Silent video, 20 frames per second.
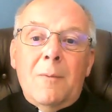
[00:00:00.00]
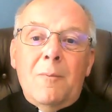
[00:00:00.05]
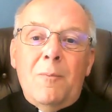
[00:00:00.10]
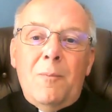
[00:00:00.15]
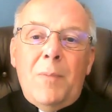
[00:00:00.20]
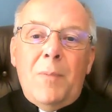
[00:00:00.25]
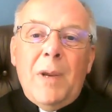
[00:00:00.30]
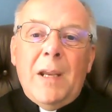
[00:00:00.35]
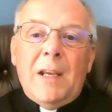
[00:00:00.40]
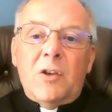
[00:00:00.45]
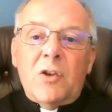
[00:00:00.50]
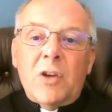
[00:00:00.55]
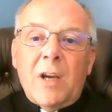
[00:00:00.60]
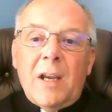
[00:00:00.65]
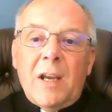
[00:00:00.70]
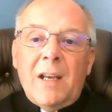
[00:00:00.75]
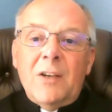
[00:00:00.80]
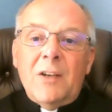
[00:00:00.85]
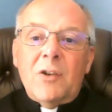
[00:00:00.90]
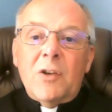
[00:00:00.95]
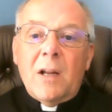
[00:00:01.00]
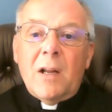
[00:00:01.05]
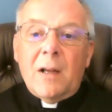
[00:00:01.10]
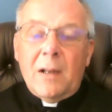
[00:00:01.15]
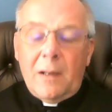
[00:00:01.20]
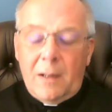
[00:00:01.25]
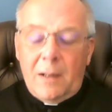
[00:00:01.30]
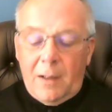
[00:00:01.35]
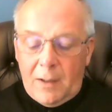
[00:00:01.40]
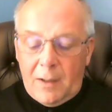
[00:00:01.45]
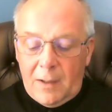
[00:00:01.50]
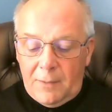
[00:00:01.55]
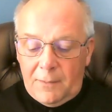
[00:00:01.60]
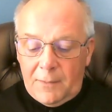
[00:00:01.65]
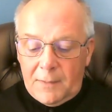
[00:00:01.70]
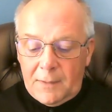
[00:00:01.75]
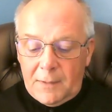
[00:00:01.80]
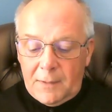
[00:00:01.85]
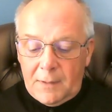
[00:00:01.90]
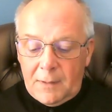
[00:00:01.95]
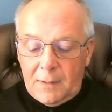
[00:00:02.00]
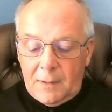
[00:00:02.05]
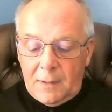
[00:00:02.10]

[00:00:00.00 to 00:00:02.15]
big change in our lives.